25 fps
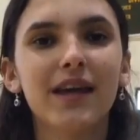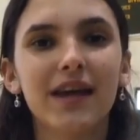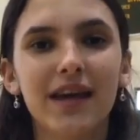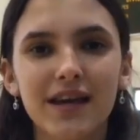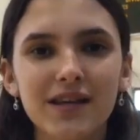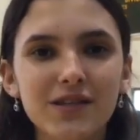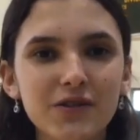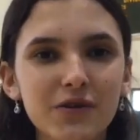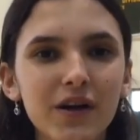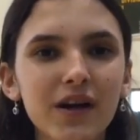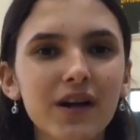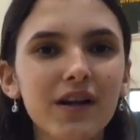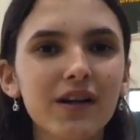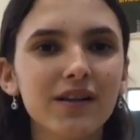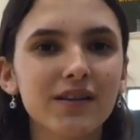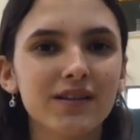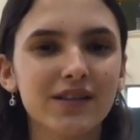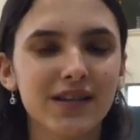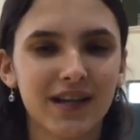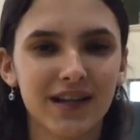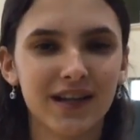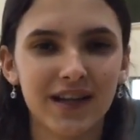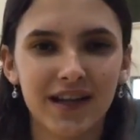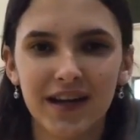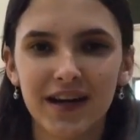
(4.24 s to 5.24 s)
Israel
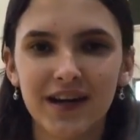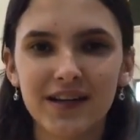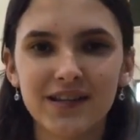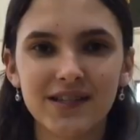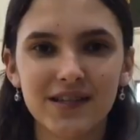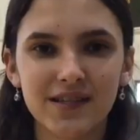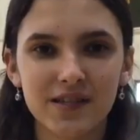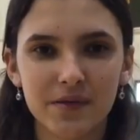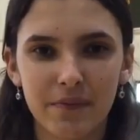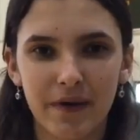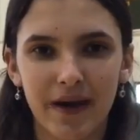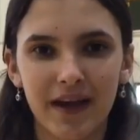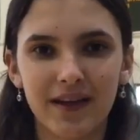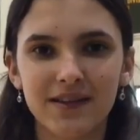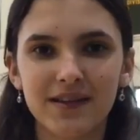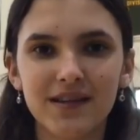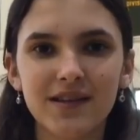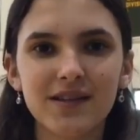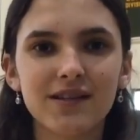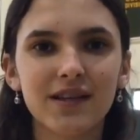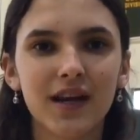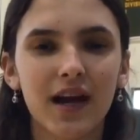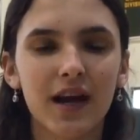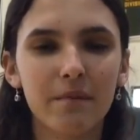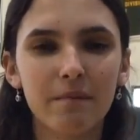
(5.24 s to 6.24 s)
declared its
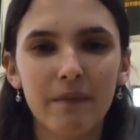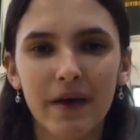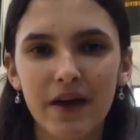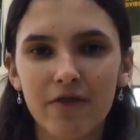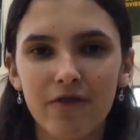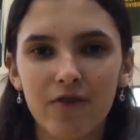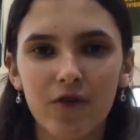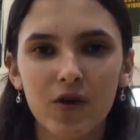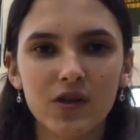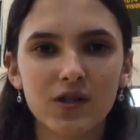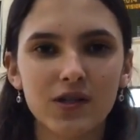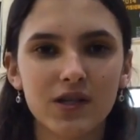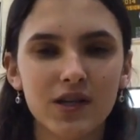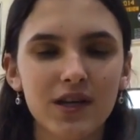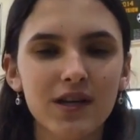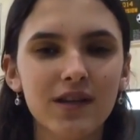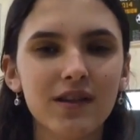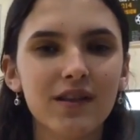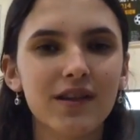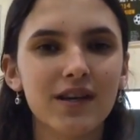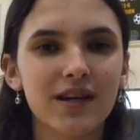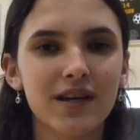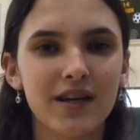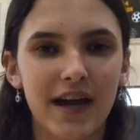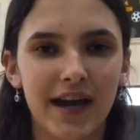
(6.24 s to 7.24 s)
independence on May 14,
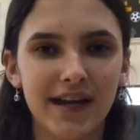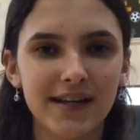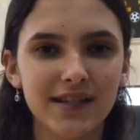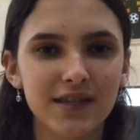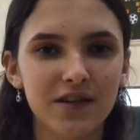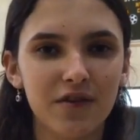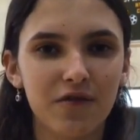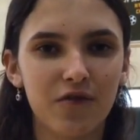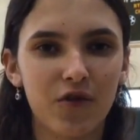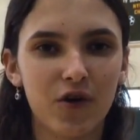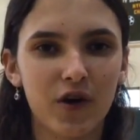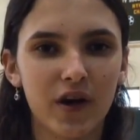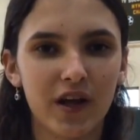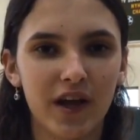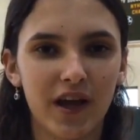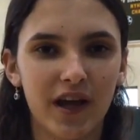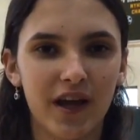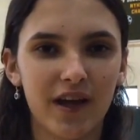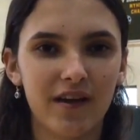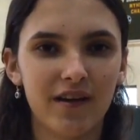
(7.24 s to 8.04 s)
1948.